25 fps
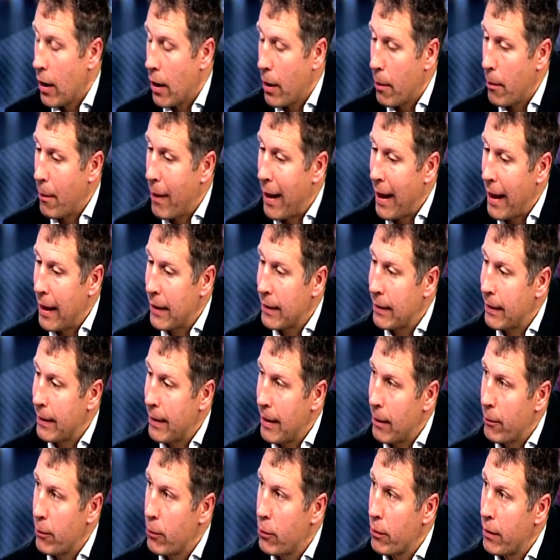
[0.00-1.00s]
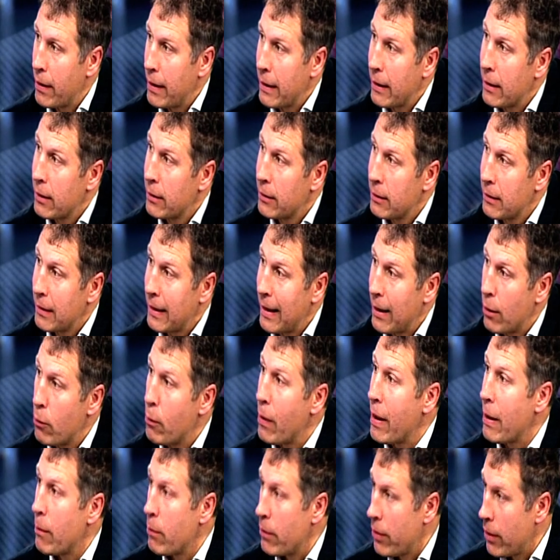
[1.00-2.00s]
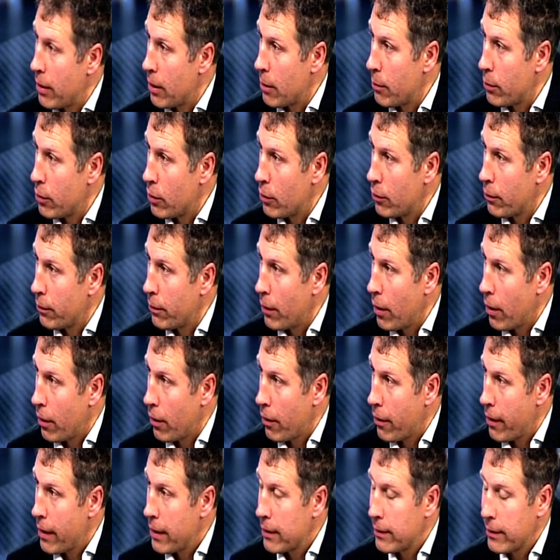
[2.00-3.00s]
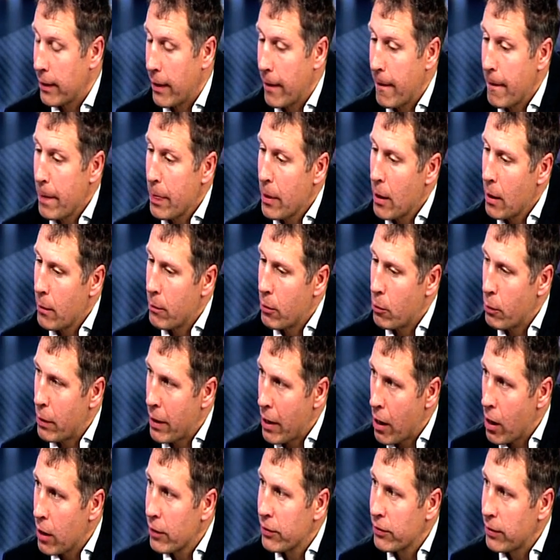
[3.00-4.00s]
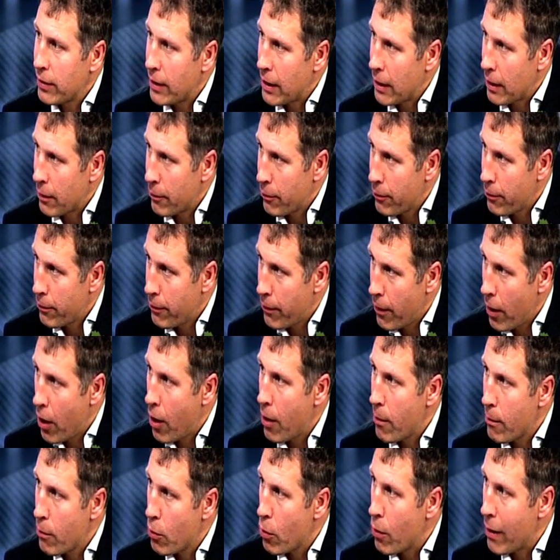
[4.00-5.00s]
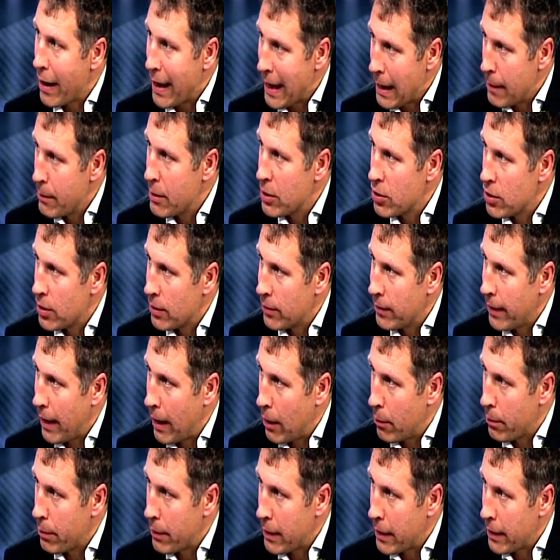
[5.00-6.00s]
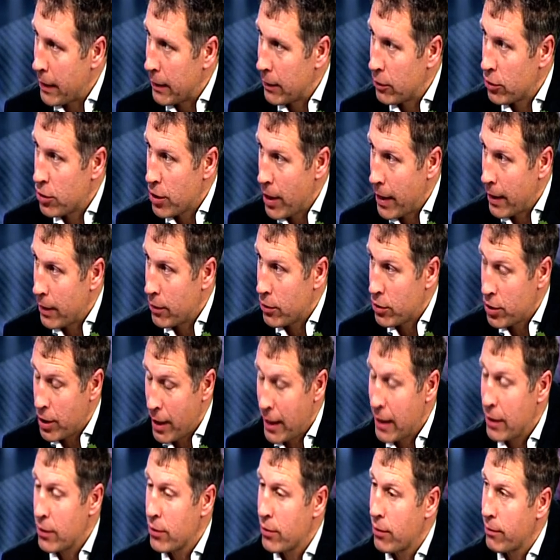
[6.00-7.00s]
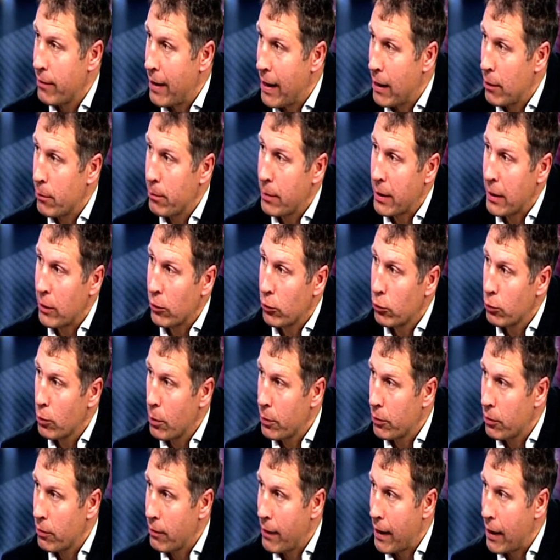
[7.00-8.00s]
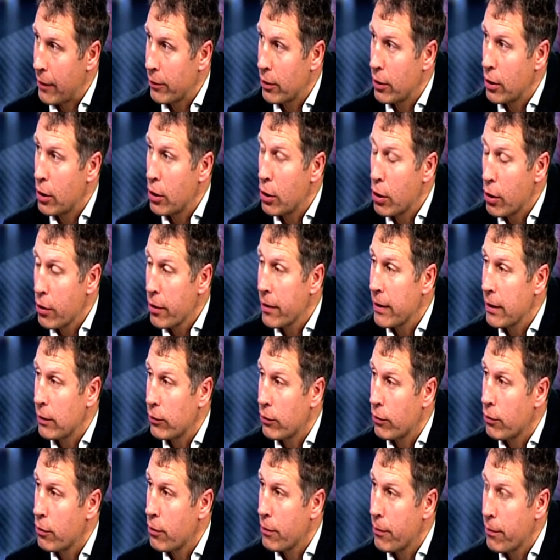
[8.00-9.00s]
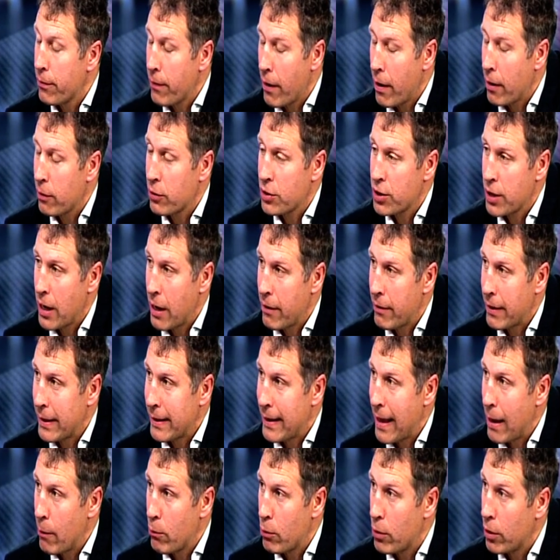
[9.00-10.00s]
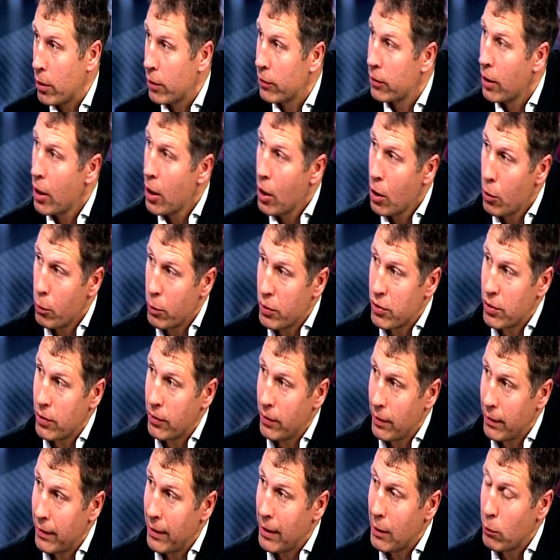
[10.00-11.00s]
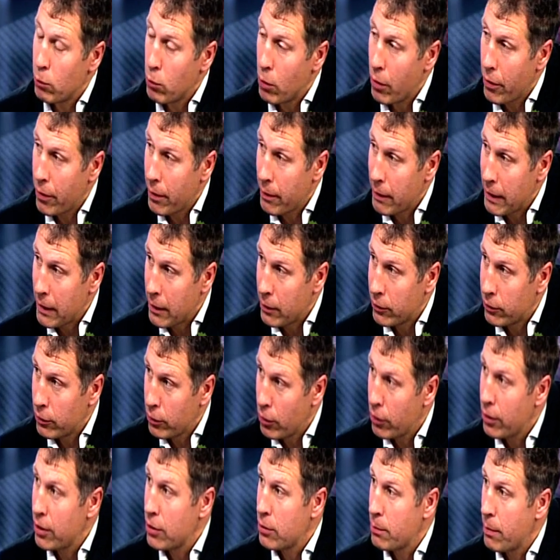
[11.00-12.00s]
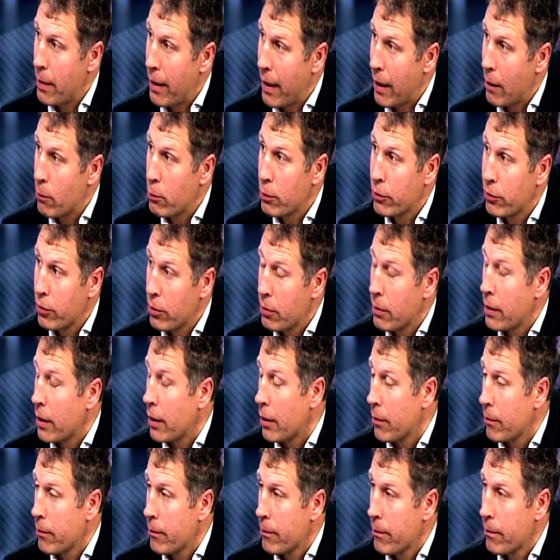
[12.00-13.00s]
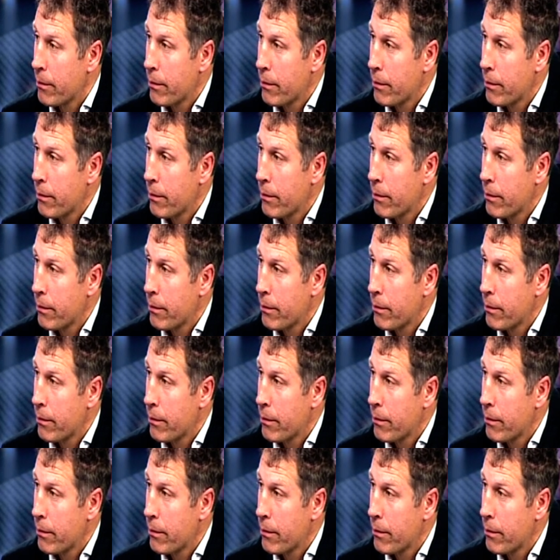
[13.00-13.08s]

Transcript: and therefore they can get away with the abuse far greater. But we are seeing far more images now being changed around, being swapped around, and a lot of this through file sharing networks, which is indeed what the Scottish pair were doing.